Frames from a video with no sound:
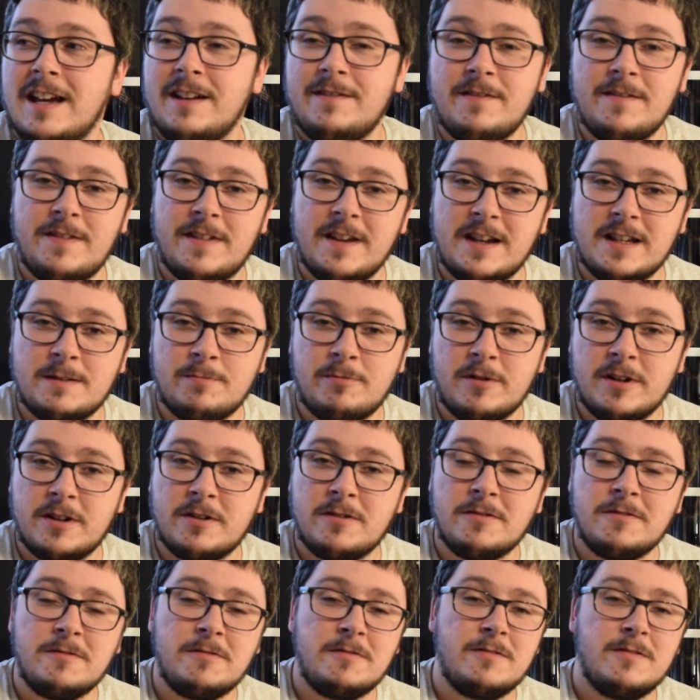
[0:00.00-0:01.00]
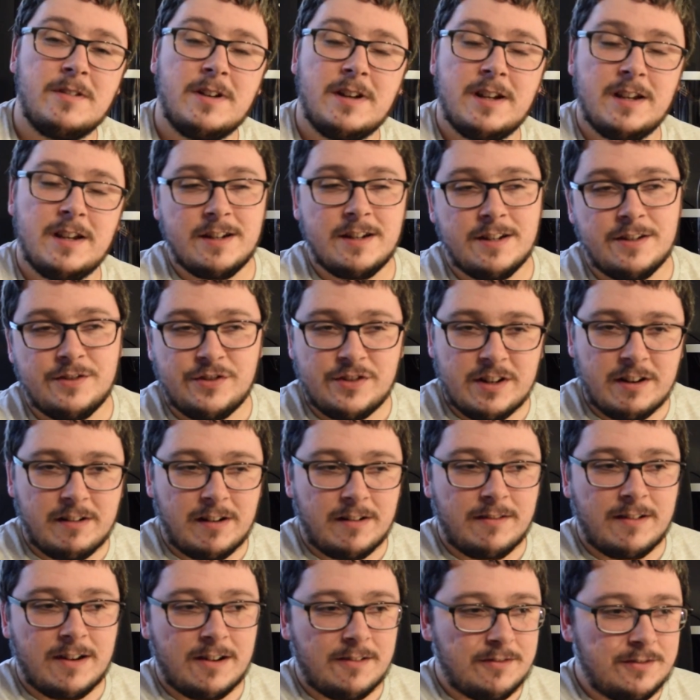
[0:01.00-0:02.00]
If you think it's pretty cool, share
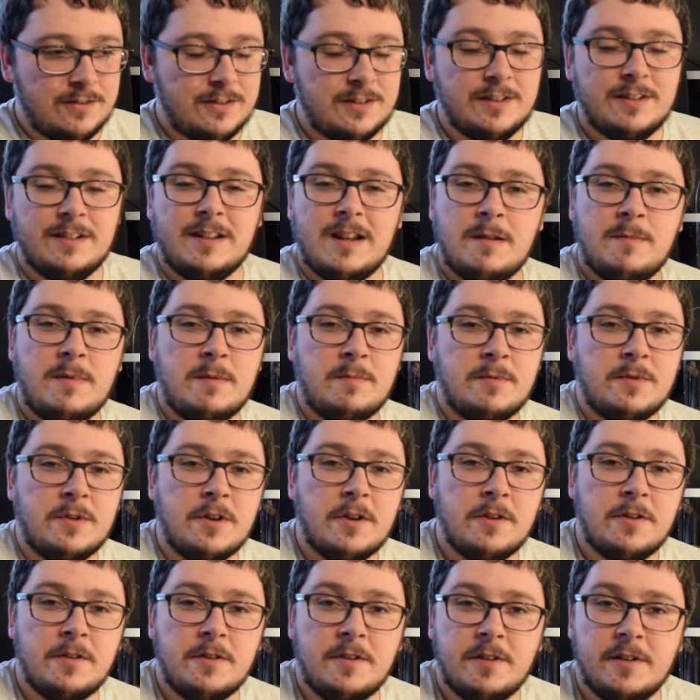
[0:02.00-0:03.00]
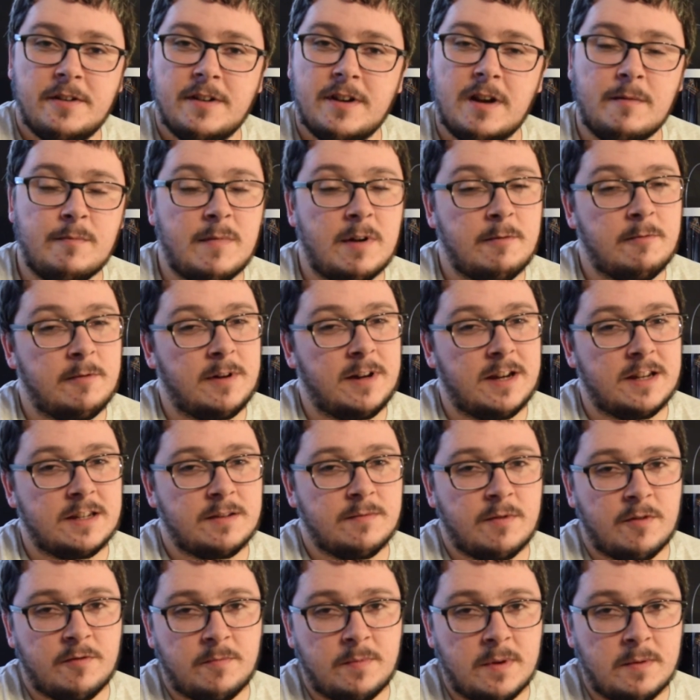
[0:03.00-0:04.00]
it around, let people know, and maybe we can get
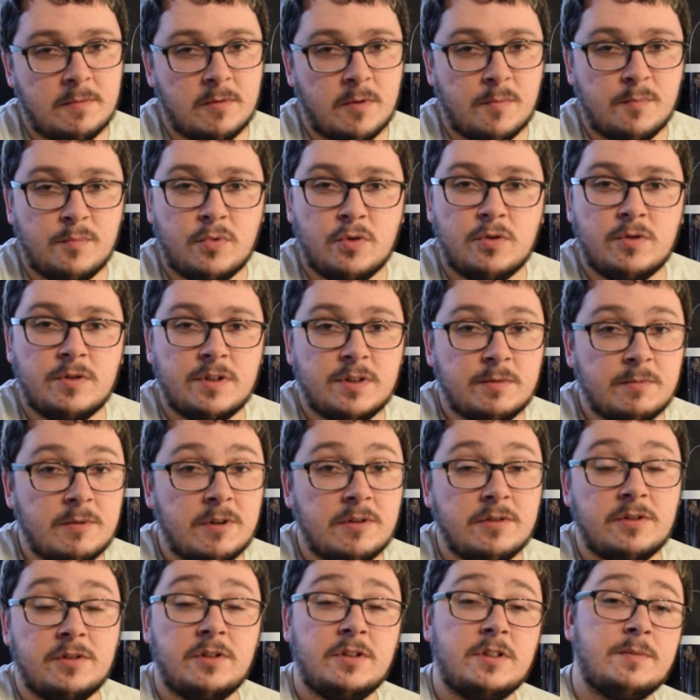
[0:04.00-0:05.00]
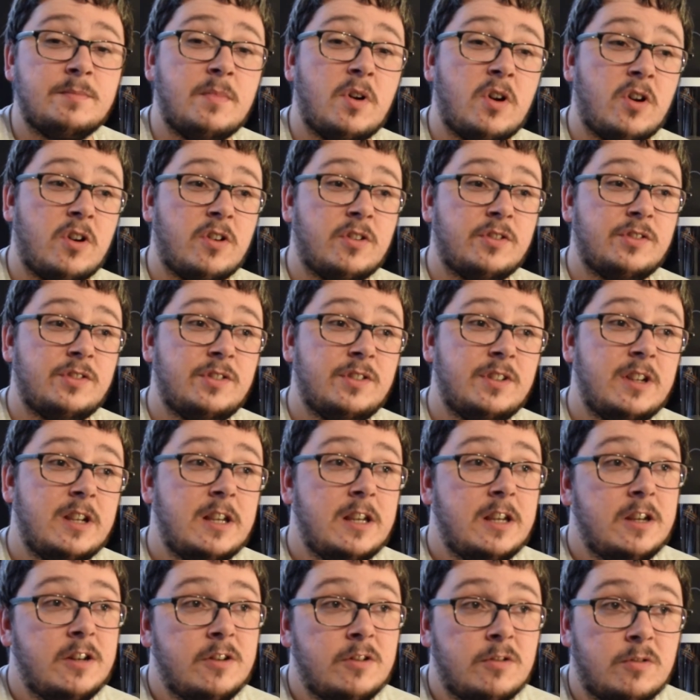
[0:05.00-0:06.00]
some other people on board as well to do some art
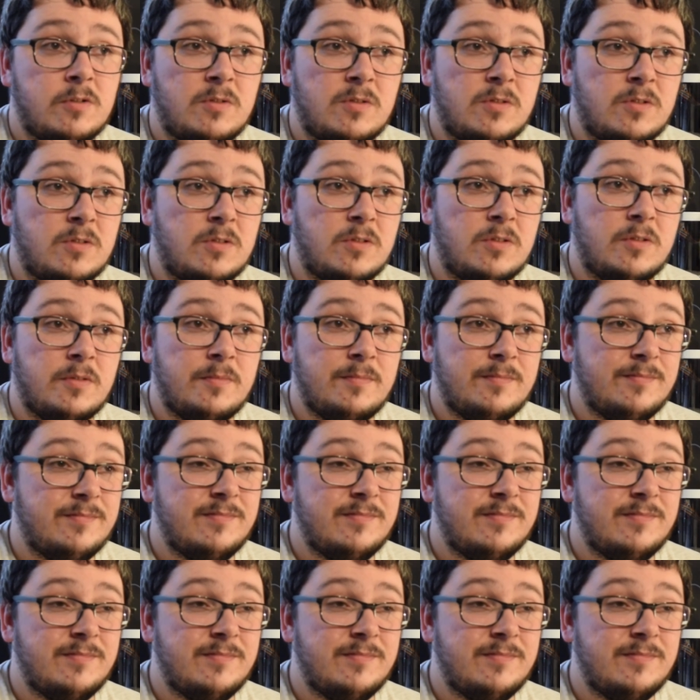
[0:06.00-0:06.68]
or